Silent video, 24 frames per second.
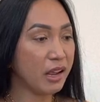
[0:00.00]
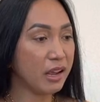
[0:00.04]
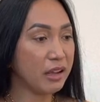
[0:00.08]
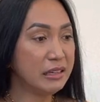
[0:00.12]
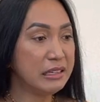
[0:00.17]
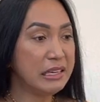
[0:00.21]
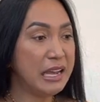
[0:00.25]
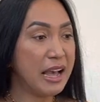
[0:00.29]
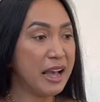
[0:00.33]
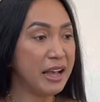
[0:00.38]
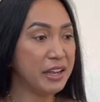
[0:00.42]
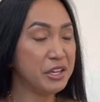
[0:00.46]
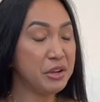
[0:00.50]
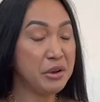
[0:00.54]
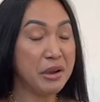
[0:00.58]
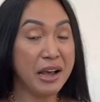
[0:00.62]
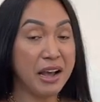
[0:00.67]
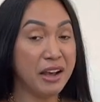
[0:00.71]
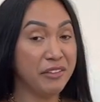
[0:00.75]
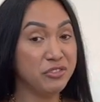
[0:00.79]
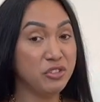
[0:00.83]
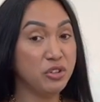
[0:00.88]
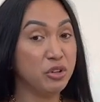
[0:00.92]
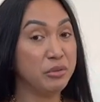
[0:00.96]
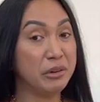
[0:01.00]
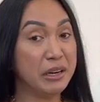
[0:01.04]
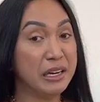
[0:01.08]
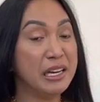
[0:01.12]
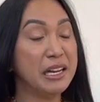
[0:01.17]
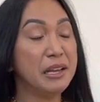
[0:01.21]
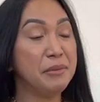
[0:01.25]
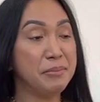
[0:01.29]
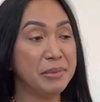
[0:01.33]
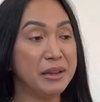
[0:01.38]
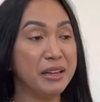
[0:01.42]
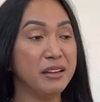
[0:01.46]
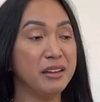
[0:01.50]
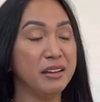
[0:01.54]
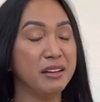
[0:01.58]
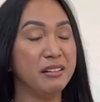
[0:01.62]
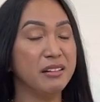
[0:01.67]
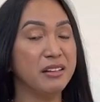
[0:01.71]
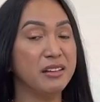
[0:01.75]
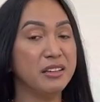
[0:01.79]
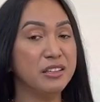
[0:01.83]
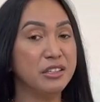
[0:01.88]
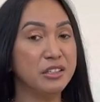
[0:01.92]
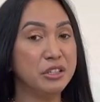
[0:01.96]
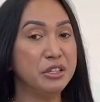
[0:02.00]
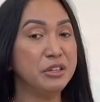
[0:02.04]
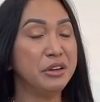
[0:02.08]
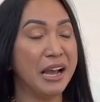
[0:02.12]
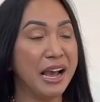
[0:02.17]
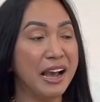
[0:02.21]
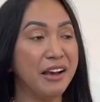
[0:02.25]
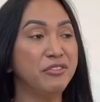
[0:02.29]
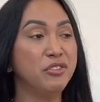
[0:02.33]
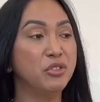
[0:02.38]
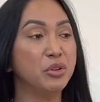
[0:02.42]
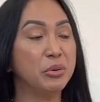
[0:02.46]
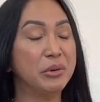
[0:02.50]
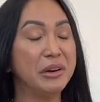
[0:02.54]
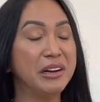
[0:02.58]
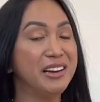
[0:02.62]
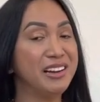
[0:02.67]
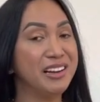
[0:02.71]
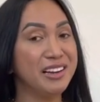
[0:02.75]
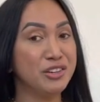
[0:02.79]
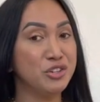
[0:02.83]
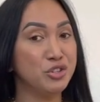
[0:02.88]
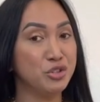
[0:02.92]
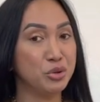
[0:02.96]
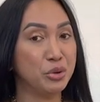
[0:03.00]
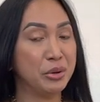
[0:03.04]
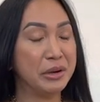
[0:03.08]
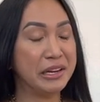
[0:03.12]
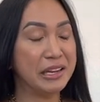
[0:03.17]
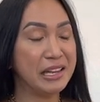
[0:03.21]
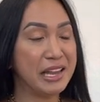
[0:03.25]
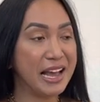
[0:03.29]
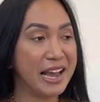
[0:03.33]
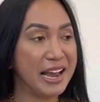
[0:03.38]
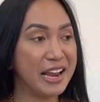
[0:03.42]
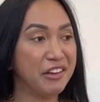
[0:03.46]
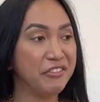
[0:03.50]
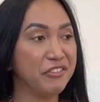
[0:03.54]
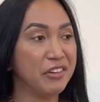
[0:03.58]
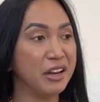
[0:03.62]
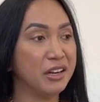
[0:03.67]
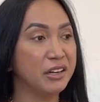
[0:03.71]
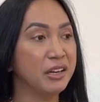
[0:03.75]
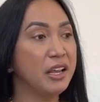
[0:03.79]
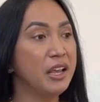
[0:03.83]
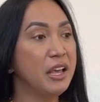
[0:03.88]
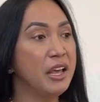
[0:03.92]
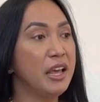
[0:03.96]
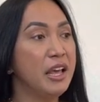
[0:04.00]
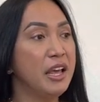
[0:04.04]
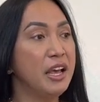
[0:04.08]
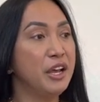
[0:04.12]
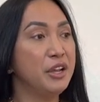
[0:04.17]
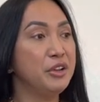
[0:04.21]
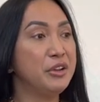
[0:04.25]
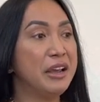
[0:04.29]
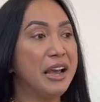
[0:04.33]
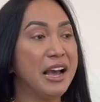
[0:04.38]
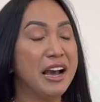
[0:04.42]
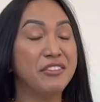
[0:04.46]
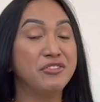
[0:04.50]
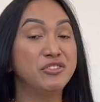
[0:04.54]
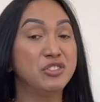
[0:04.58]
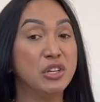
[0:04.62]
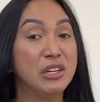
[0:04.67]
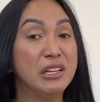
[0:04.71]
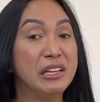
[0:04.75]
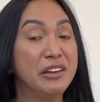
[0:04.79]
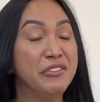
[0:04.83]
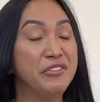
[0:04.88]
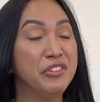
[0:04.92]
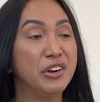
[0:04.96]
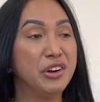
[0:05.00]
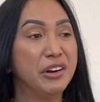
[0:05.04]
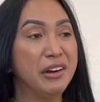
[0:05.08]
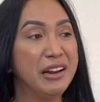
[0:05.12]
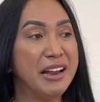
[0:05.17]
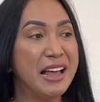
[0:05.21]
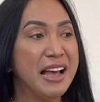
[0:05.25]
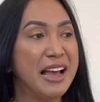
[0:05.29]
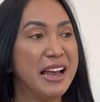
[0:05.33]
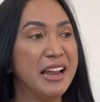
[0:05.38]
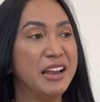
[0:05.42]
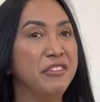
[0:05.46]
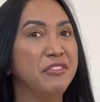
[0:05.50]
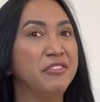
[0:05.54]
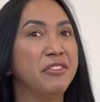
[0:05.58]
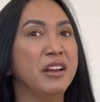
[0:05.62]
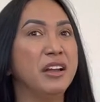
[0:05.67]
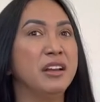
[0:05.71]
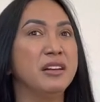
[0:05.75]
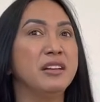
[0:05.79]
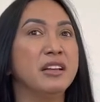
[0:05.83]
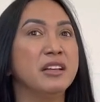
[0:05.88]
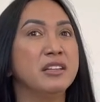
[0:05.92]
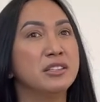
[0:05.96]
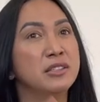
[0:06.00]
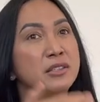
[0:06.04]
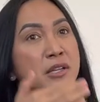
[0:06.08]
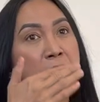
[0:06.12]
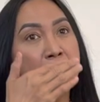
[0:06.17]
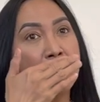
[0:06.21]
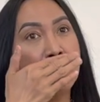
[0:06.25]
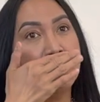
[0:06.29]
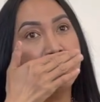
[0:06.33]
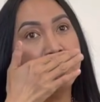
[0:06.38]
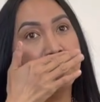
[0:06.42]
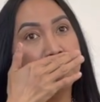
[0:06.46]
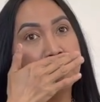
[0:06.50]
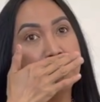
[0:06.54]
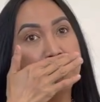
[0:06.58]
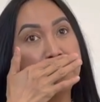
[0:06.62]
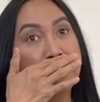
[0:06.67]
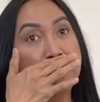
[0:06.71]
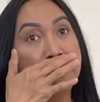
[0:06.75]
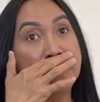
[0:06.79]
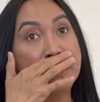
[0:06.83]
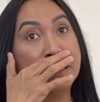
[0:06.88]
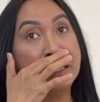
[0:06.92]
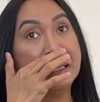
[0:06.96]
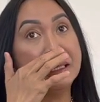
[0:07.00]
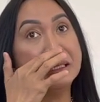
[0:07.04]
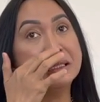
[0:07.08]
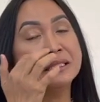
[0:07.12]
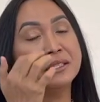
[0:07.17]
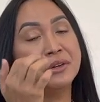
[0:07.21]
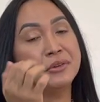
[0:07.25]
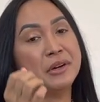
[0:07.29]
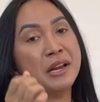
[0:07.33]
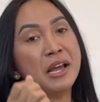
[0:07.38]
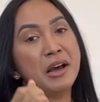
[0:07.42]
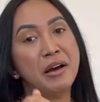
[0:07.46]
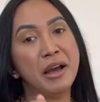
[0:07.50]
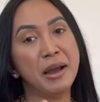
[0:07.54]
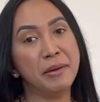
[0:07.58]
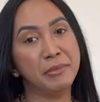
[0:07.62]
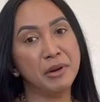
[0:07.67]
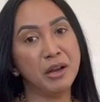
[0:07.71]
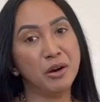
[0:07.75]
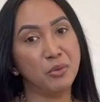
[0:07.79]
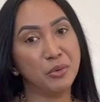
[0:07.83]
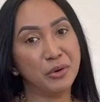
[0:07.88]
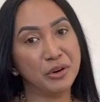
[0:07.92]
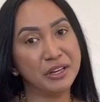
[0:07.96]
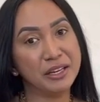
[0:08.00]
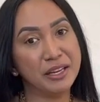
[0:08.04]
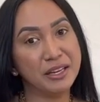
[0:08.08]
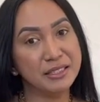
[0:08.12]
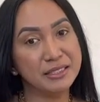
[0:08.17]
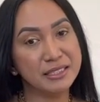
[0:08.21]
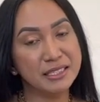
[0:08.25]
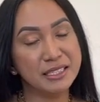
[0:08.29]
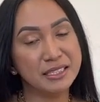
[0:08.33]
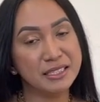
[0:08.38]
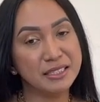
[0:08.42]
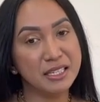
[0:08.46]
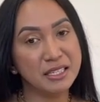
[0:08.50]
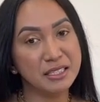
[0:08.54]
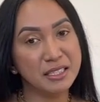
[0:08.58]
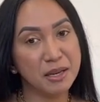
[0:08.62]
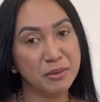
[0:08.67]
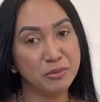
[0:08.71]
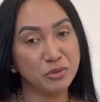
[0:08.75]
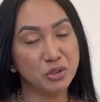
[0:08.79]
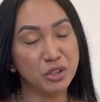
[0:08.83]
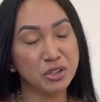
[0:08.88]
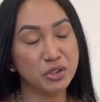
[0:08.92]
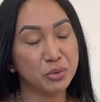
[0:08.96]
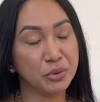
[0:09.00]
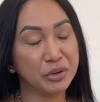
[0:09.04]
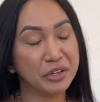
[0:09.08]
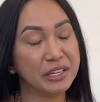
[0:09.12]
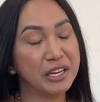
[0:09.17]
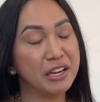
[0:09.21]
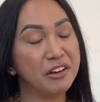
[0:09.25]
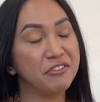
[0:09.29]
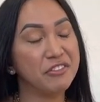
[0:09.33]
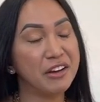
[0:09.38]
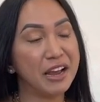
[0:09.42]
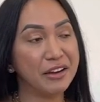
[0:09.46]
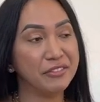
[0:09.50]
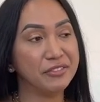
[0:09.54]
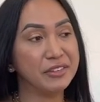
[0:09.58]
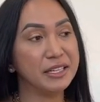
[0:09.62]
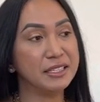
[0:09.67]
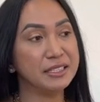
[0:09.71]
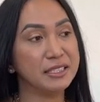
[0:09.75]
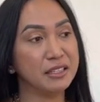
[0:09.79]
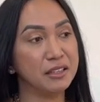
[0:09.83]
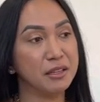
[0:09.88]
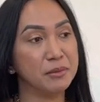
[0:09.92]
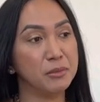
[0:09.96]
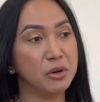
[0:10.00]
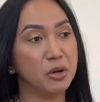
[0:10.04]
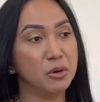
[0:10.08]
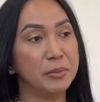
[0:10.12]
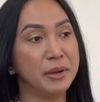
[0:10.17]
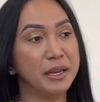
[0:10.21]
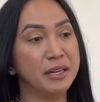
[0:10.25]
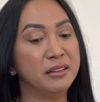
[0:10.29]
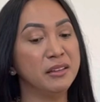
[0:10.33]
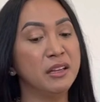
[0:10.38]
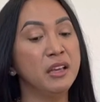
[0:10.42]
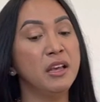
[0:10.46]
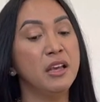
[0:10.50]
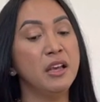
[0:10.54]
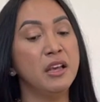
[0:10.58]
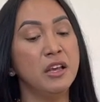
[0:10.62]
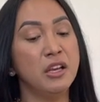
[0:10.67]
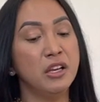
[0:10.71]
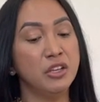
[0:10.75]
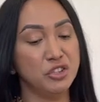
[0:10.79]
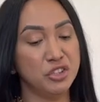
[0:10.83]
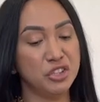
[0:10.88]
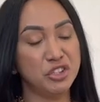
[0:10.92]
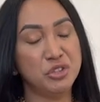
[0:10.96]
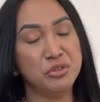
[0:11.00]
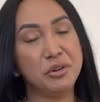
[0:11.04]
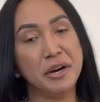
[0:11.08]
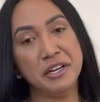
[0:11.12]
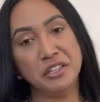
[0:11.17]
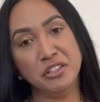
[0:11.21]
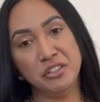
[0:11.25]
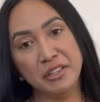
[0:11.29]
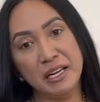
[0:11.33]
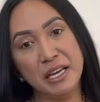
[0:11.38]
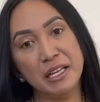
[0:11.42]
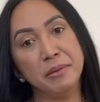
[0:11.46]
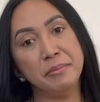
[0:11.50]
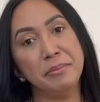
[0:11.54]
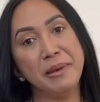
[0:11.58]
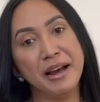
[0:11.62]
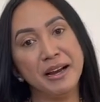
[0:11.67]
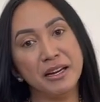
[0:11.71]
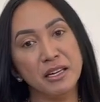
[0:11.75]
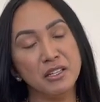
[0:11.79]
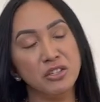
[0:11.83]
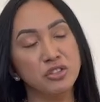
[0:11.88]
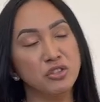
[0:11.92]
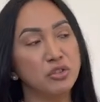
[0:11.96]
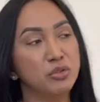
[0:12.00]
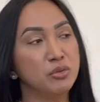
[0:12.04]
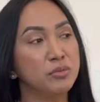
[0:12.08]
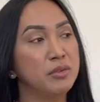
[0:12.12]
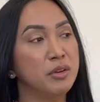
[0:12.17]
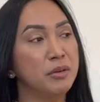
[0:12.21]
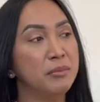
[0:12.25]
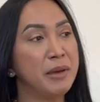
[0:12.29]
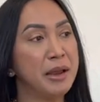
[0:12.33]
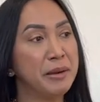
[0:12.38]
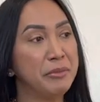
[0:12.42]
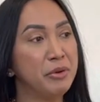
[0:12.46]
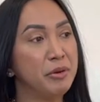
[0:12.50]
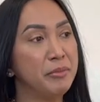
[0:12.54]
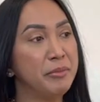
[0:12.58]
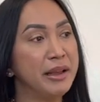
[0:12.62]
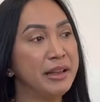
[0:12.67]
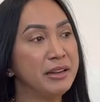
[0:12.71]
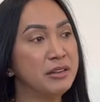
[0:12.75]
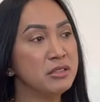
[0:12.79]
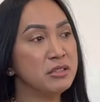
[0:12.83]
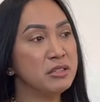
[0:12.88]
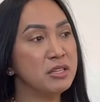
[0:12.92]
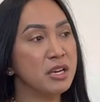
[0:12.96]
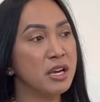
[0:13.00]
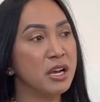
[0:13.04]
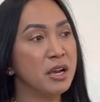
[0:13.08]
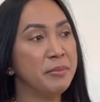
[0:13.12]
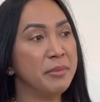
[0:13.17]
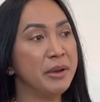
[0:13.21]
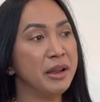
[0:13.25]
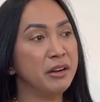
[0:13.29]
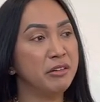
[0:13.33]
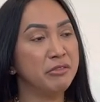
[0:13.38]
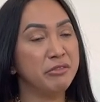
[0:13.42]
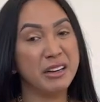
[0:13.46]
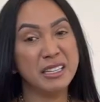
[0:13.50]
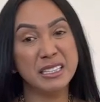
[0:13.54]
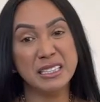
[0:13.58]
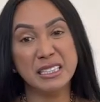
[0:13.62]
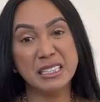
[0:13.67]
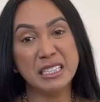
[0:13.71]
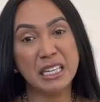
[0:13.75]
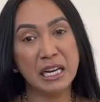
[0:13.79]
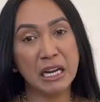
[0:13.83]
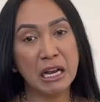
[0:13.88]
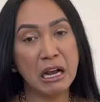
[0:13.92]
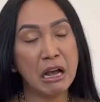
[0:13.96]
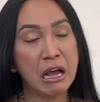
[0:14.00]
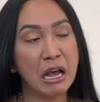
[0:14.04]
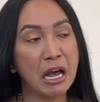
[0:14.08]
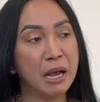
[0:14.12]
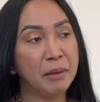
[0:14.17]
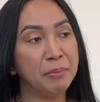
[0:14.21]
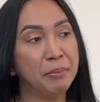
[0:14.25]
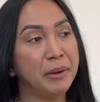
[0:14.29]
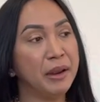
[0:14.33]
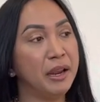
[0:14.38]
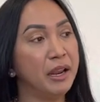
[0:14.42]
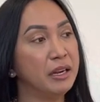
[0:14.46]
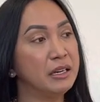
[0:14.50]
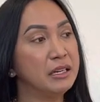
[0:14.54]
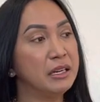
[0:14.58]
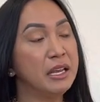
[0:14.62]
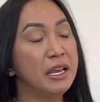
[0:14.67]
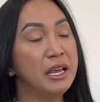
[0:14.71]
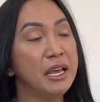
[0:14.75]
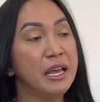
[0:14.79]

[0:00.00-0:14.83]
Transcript: yeah, you have to really enjoy life, and you have to live your life, and it's not all about the money. So now I'm not working 6 days, I'm just working 5 days at the moment, just trying to get back into my momentum and resting up and